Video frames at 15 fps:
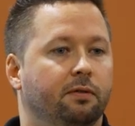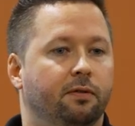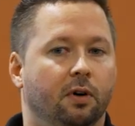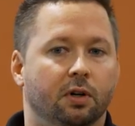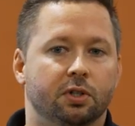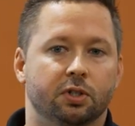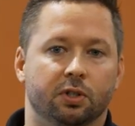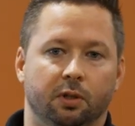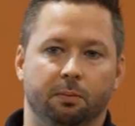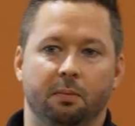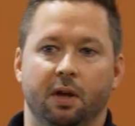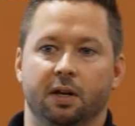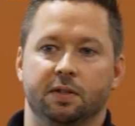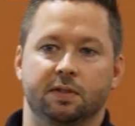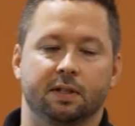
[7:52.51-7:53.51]
of functional
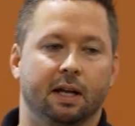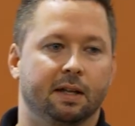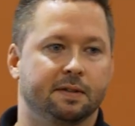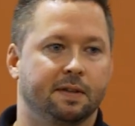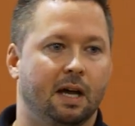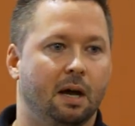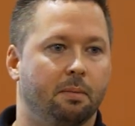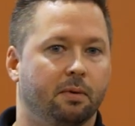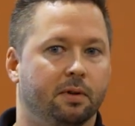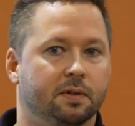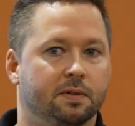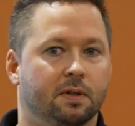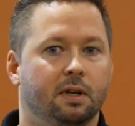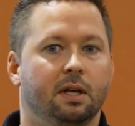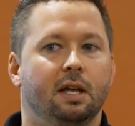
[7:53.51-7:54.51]
medicine on top of
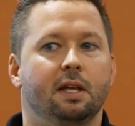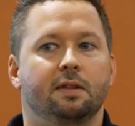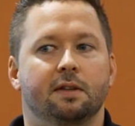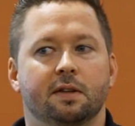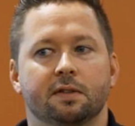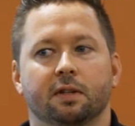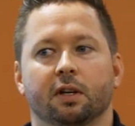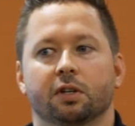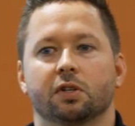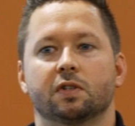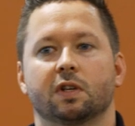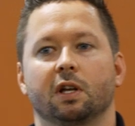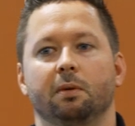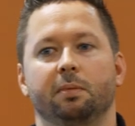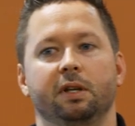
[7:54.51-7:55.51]
this. This lecture is
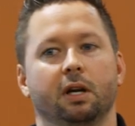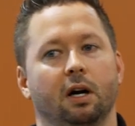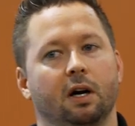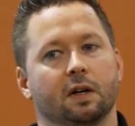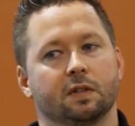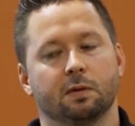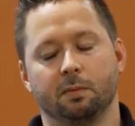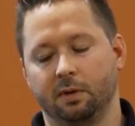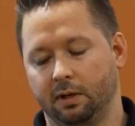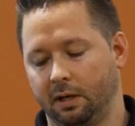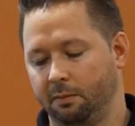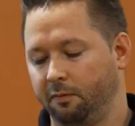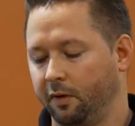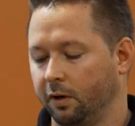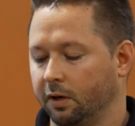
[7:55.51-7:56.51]
going to be awesome, and
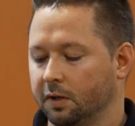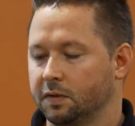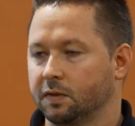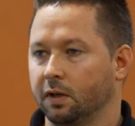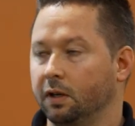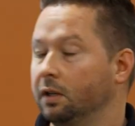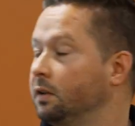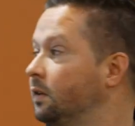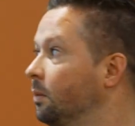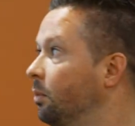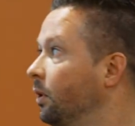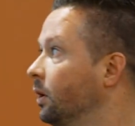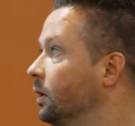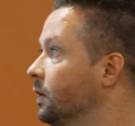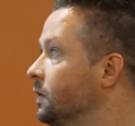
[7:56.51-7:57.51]
I'm very excited to
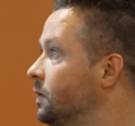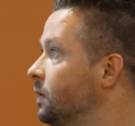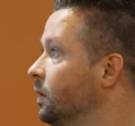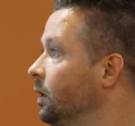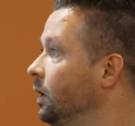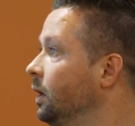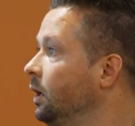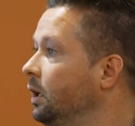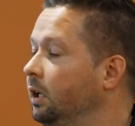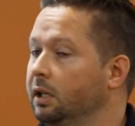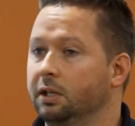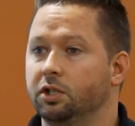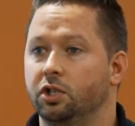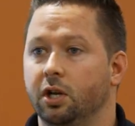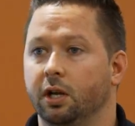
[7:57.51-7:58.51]
bring this
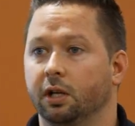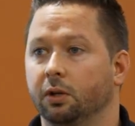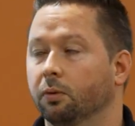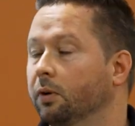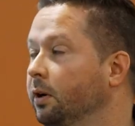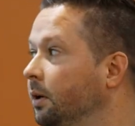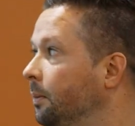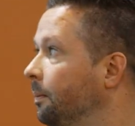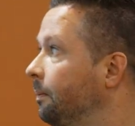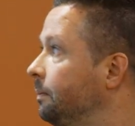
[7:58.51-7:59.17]
in January.